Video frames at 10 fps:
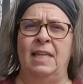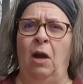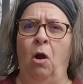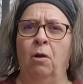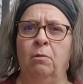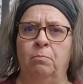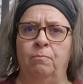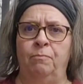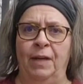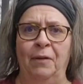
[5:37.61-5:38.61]
They are
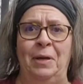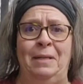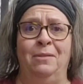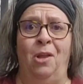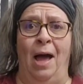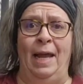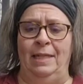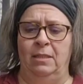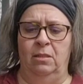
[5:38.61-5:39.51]
very light,